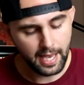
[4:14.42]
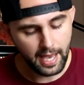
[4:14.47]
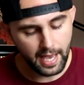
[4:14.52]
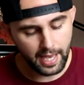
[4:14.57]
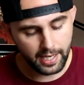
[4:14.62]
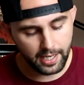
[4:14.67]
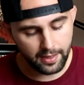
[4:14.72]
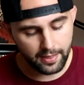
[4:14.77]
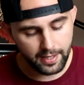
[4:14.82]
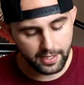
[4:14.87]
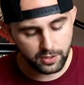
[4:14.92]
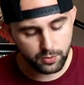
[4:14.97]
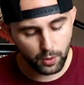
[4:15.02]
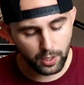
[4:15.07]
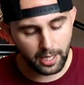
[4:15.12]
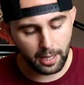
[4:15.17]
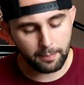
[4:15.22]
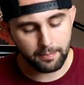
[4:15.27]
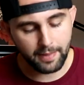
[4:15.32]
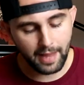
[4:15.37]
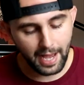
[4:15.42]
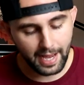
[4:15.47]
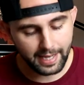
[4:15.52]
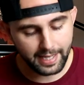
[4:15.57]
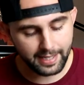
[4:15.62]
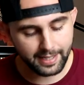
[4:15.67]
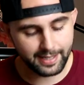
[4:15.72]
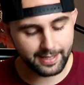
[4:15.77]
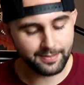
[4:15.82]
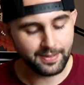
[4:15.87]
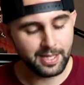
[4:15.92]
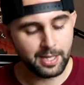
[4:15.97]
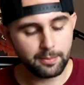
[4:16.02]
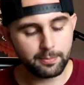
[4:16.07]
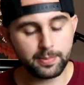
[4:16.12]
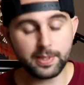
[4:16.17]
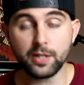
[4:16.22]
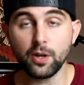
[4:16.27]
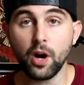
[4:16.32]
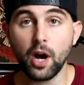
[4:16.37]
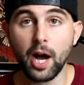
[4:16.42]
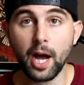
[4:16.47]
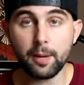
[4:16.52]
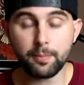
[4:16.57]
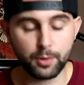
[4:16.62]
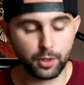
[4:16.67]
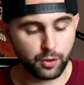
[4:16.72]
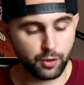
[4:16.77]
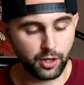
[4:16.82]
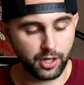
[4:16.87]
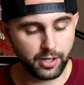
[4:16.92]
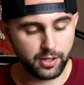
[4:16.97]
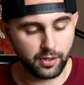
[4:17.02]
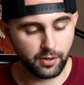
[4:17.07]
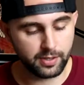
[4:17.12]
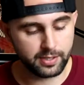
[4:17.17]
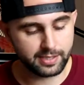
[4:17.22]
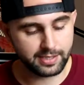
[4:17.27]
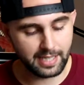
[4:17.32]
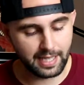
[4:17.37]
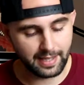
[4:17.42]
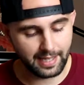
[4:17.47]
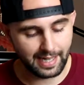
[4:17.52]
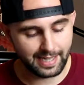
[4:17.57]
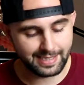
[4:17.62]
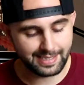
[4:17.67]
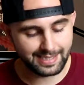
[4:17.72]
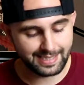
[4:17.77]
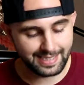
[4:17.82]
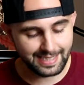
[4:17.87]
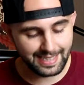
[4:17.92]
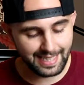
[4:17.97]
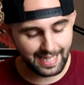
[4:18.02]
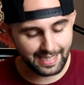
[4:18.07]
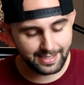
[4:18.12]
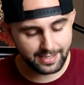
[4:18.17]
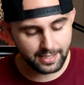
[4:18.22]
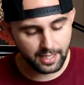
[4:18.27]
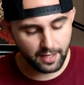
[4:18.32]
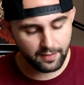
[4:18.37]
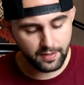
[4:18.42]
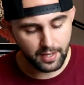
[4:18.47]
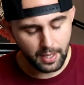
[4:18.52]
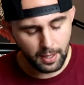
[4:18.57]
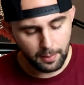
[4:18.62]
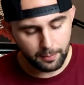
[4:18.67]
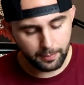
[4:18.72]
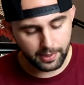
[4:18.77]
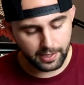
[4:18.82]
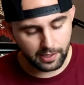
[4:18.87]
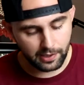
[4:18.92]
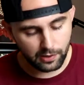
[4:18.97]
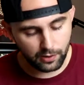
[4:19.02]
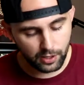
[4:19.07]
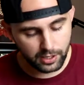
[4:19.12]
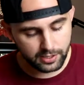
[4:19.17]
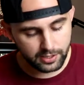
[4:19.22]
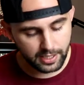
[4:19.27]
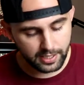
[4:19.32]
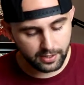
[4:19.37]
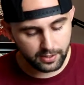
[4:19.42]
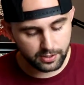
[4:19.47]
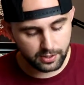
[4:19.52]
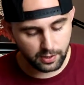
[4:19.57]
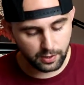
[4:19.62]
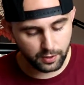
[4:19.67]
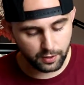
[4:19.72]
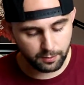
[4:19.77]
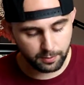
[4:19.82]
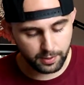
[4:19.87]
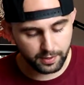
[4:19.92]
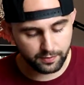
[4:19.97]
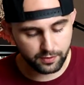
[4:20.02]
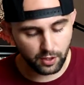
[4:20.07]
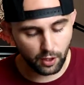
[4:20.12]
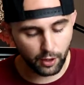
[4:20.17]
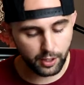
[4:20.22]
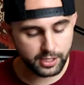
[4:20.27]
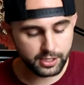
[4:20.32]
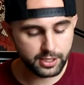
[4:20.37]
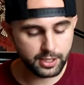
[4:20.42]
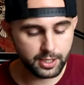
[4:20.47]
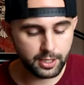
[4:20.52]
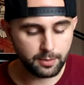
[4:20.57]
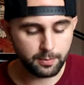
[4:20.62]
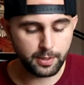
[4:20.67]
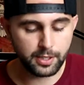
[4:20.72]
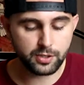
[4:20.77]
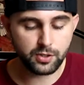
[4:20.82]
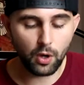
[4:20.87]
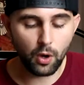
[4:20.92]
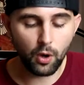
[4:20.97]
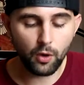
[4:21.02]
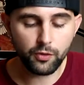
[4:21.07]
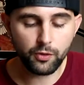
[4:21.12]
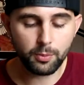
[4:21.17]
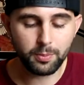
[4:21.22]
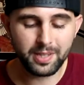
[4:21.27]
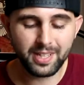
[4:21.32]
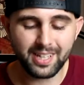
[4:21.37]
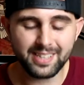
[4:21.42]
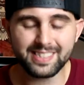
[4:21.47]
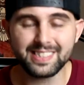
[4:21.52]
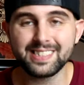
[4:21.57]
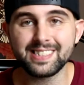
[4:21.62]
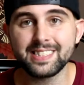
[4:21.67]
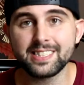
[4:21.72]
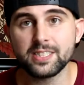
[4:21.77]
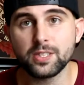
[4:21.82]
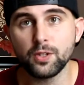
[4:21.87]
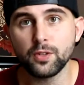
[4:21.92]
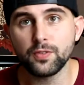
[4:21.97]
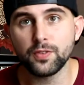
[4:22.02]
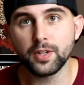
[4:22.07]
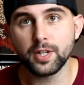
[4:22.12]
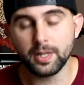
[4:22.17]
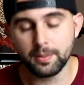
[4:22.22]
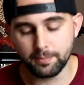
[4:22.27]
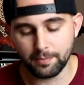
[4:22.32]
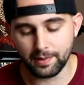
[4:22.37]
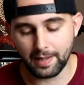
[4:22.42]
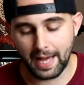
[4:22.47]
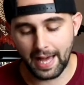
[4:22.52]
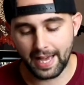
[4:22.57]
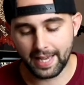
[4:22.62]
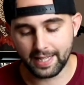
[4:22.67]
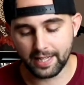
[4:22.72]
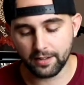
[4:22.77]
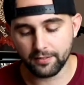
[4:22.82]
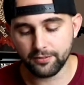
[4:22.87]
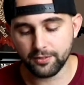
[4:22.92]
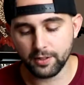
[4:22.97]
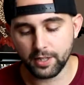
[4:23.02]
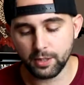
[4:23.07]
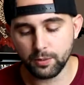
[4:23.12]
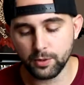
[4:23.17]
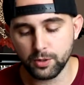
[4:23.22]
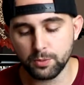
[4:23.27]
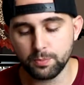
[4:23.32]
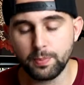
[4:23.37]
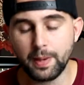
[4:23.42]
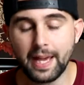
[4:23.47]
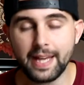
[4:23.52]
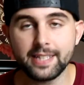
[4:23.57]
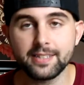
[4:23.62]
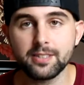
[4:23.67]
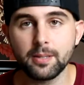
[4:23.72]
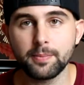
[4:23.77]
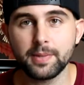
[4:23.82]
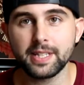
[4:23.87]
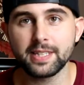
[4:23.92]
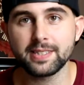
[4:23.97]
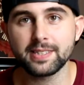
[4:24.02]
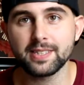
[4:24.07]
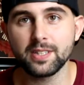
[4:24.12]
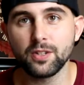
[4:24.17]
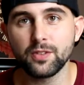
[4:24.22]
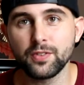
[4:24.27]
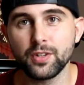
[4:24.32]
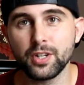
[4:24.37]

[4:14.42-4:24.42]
And in this one, I'm not gonna be hypercritical and say that I see that stuff, but it looks like there's a little bit of tarnish here, but it's also because it's silver and black, and I feel like when you paint something in silver,